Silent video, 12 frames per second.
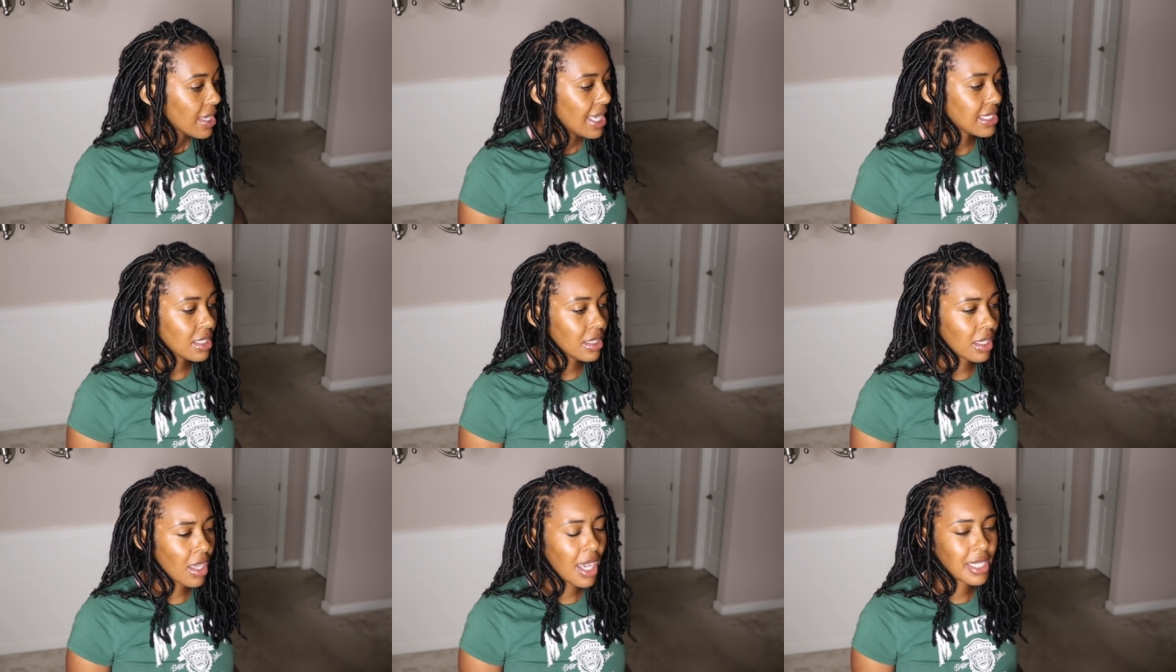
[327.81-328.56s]
It's a
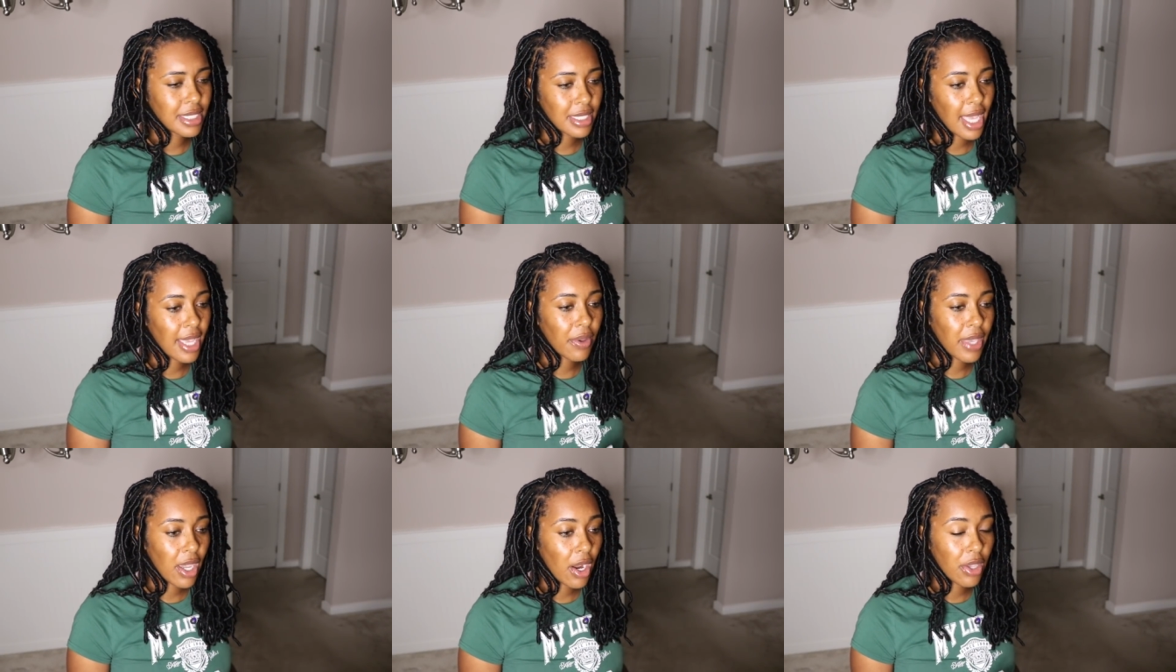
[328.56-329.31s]
constant like,
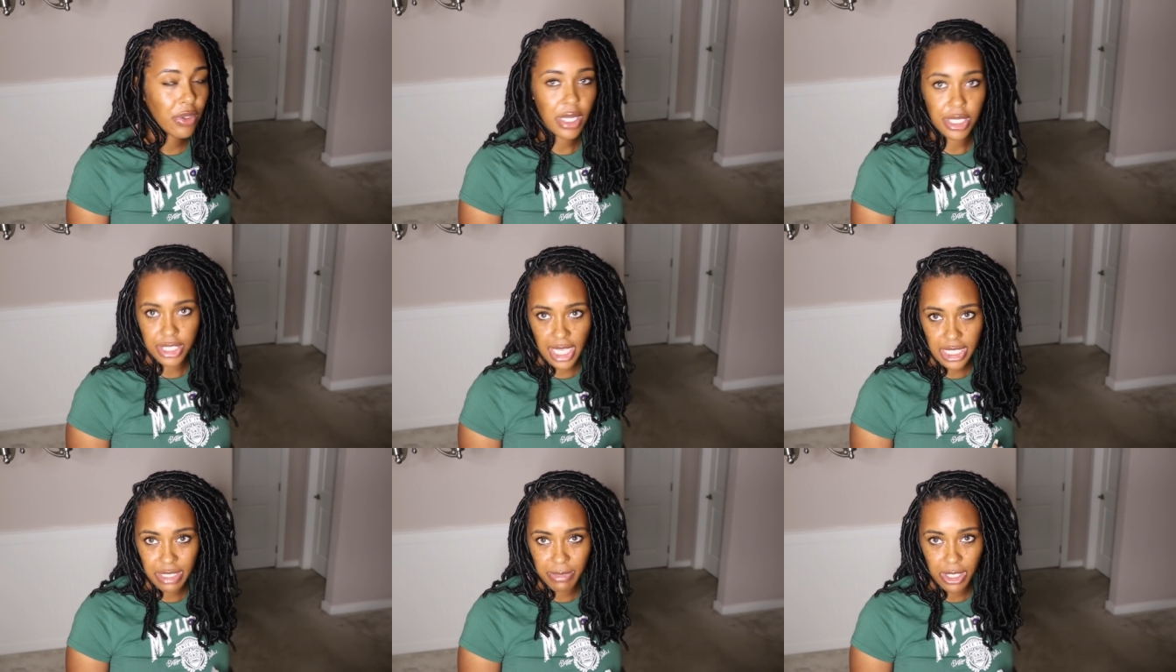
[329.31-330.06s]
okay, are you going to
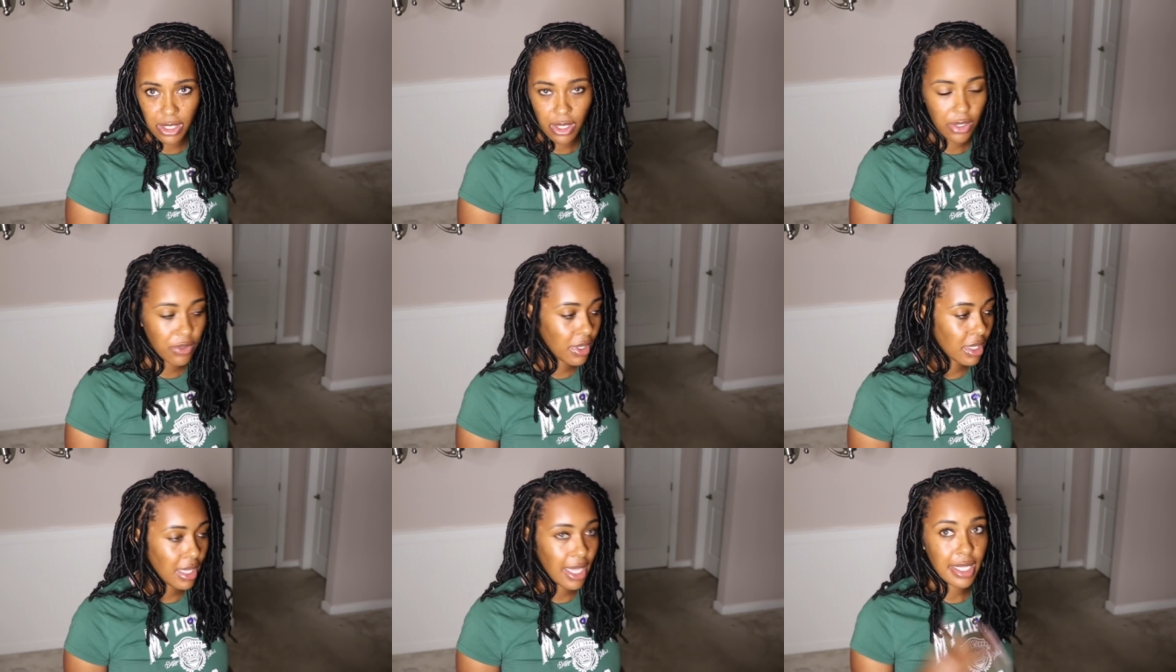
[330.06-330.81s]
chase me? Are you
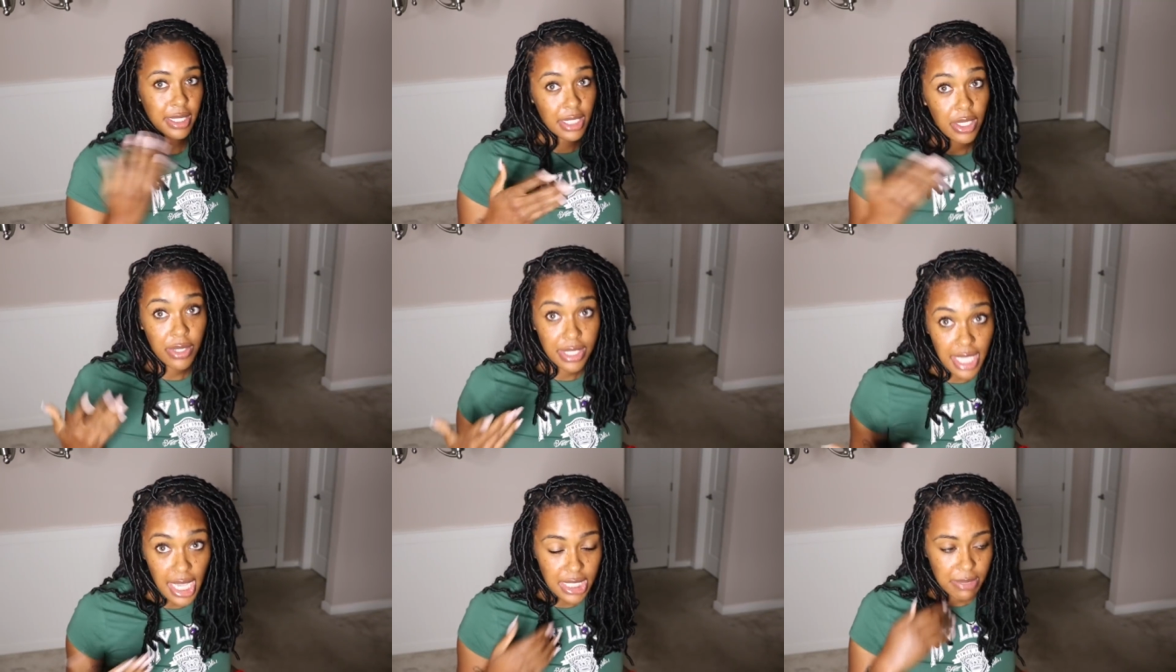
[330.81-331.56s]
going to like continue to
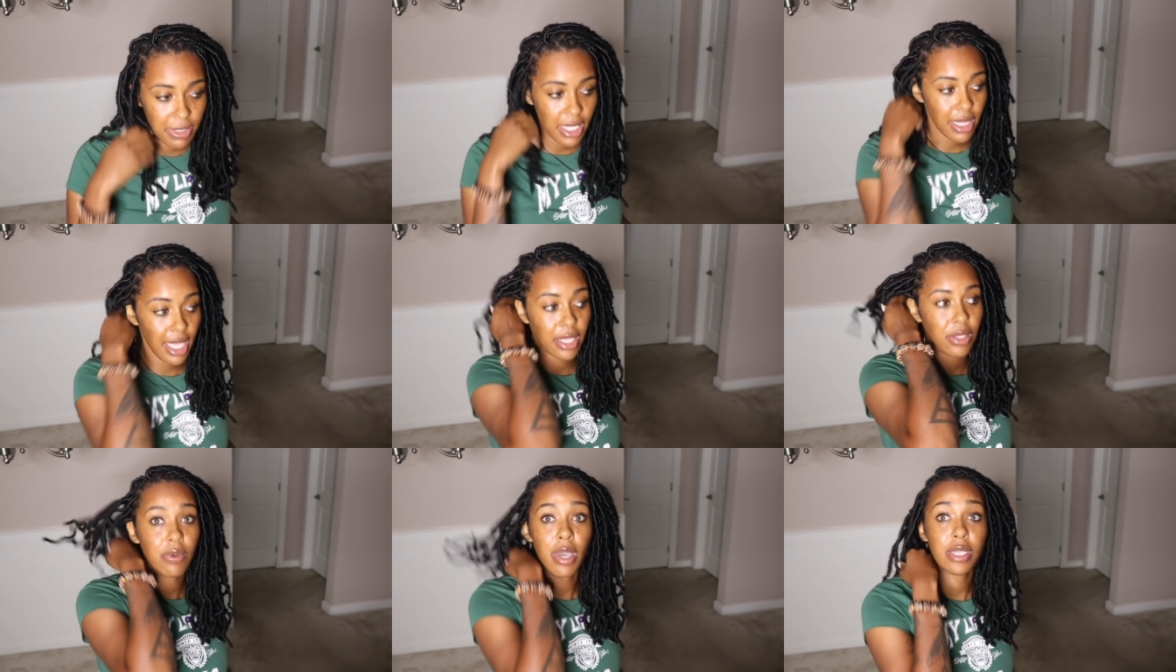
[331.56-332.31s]
text me? And
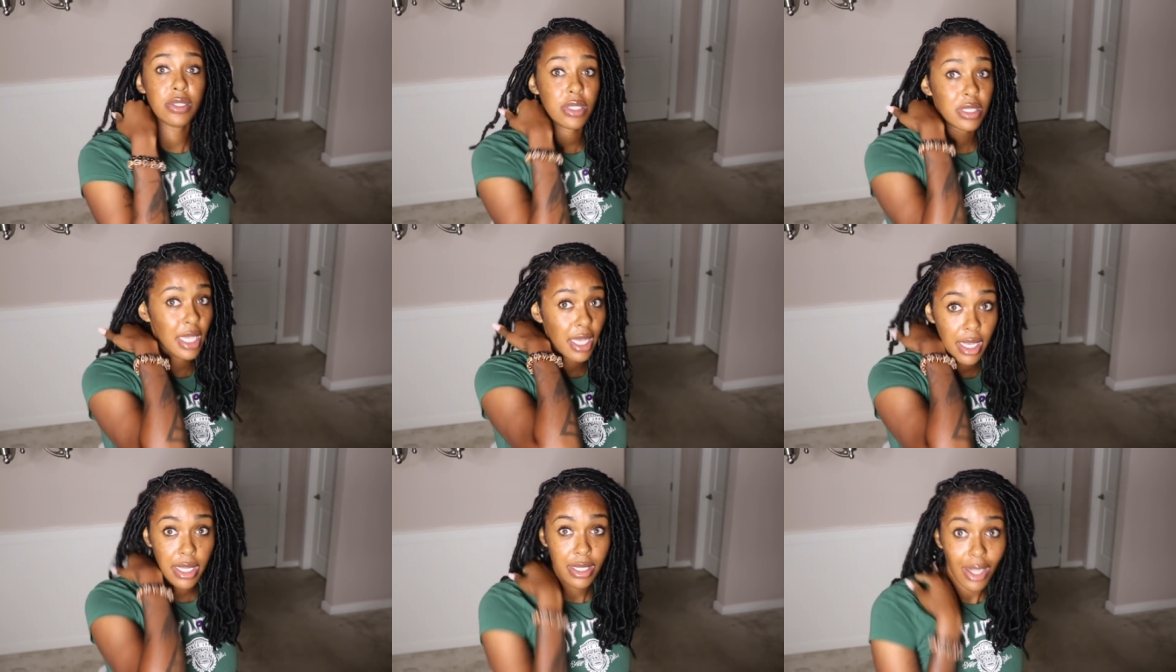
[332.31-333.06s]
like, you guys are just like,
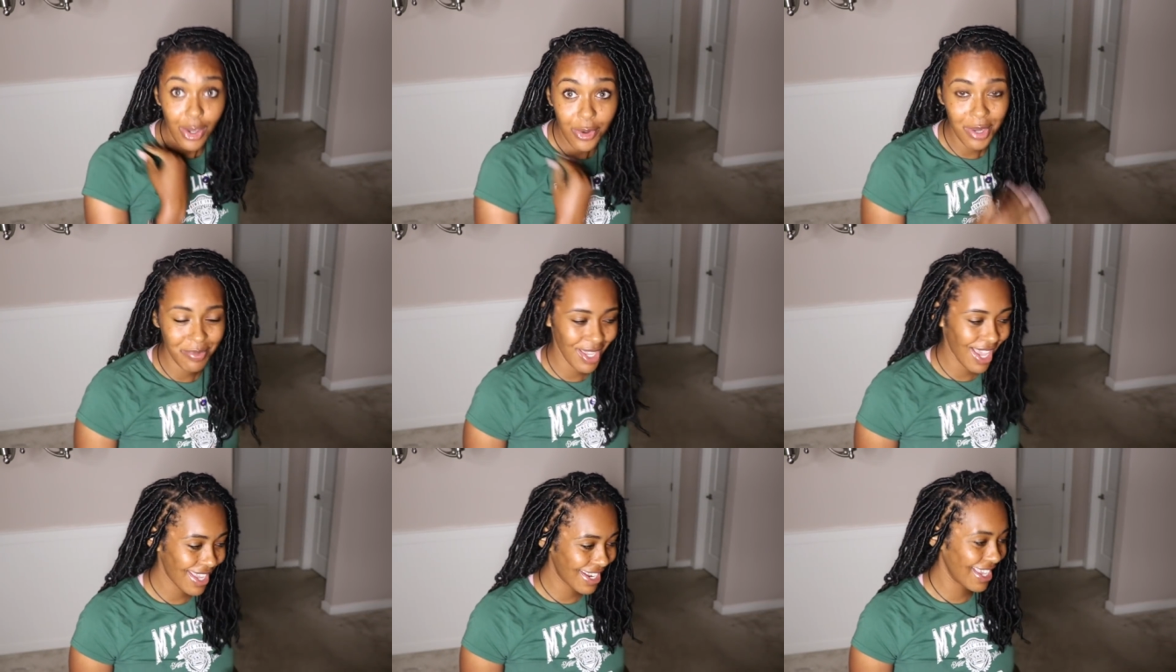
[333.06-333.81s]
no, I'm
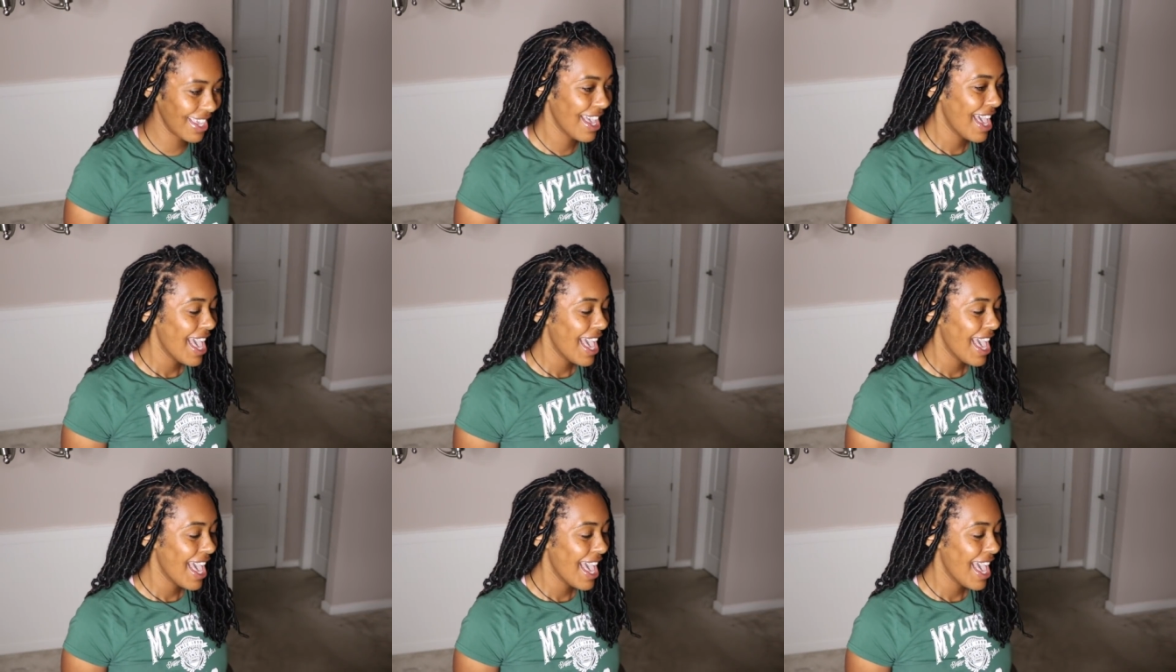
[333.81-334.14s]
not. And